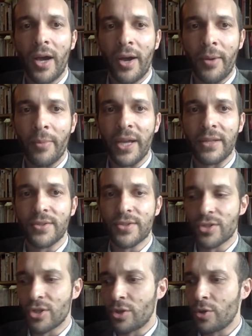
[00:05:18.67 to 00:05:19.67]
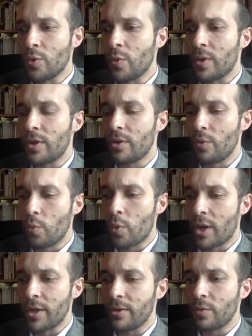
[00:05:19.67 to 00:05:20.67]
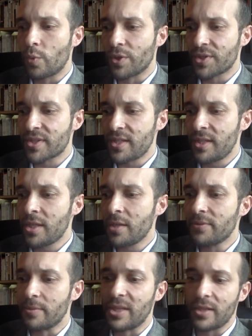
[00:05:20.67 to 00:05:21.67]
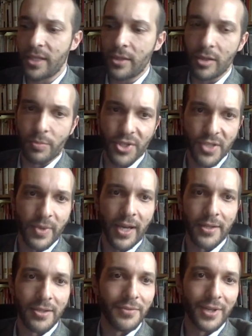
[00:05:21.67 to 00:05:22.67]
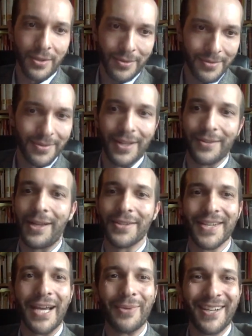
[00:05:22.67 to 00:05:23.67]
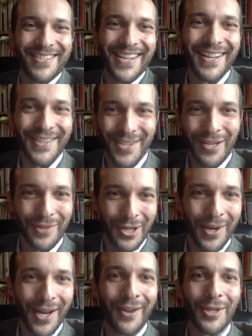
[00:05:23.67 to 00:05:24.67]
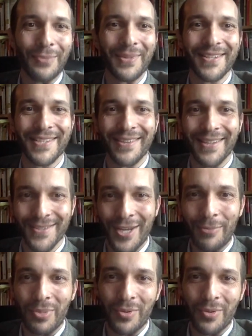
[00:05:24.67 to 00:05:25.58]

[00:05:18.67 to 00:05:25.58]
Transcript: Um, and so, what we're seeing from a legal perspective, and I'll I'll, I'll, stop in a second. Sorry for going on a little bit to set things